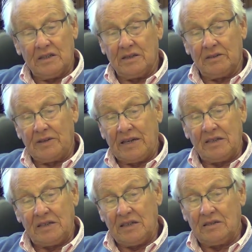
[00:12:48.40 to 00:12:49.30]

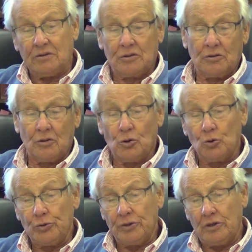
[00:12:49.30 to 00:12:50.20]
rented or
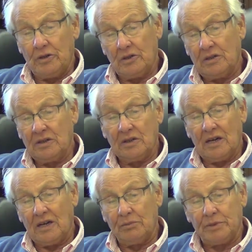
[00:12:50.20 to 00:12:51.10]
owned.
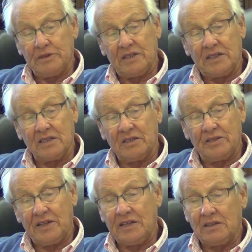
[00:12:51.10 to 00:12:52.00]
Albert didn't
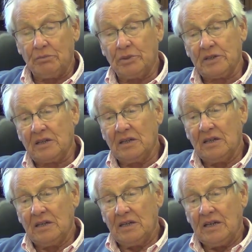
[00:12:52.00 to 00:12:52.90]
rent, but
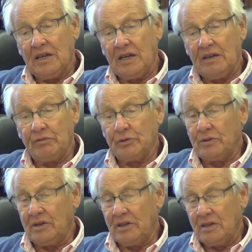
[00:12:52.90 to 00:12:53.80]
he would
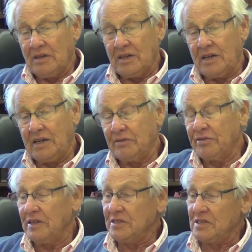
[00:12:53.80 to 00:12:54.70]

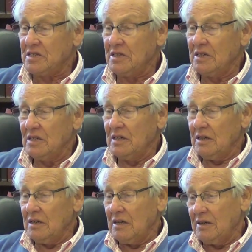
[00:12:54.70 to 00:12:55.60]
give his
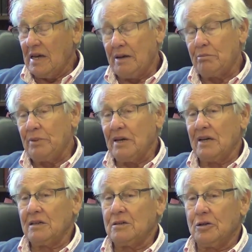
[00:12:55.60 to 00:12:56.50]

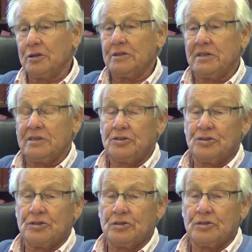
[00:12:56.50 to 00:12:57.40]
MBL
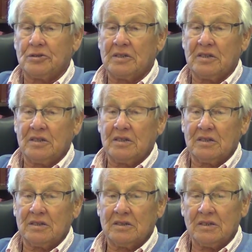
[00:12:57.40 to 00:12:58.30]
cottage to the